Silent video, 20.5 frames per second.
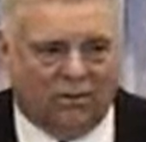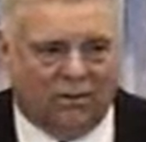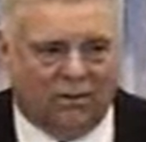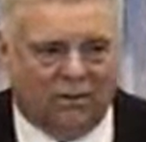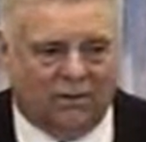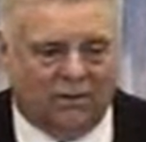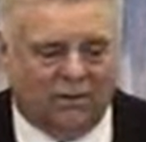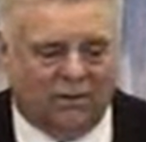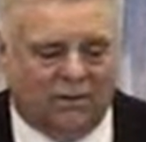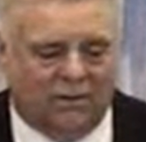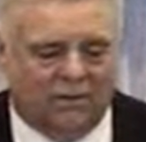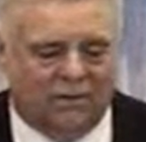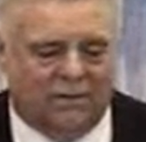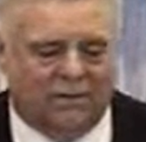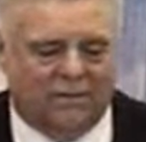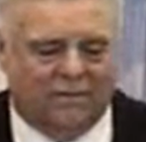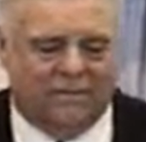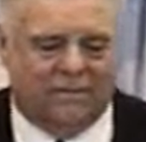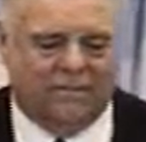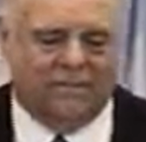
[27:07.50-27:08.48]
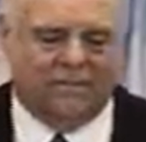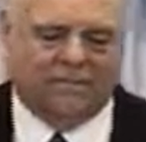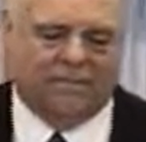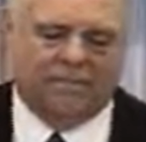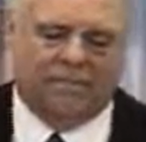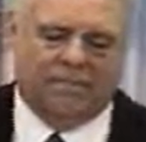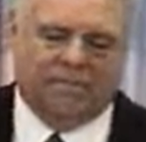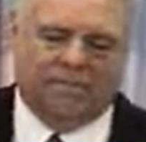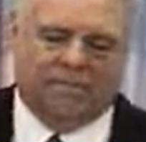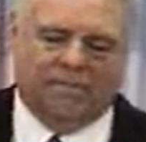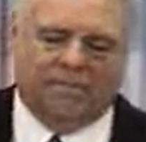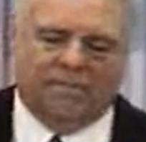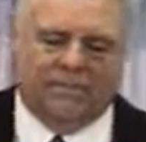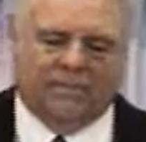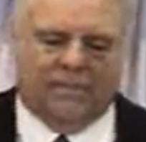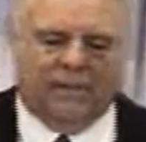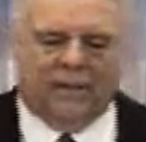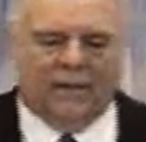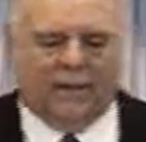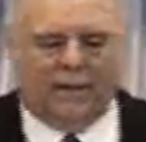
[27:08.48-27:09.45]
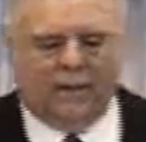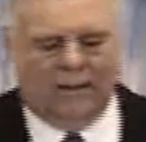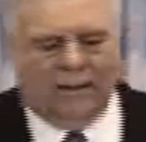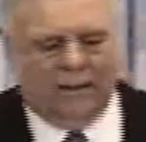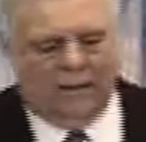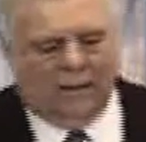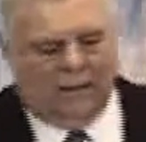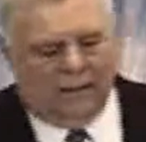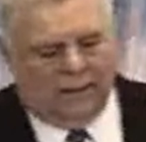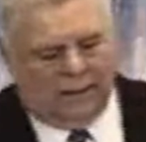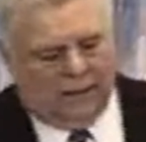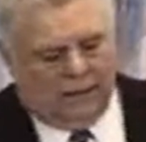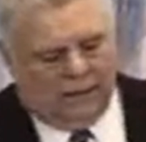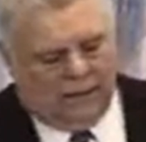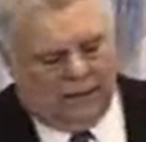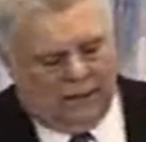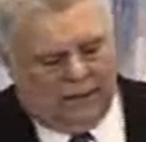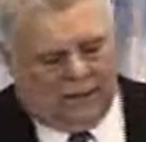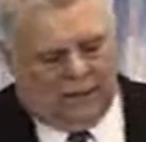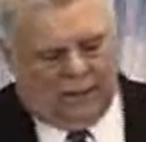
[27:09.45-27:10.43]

(silence)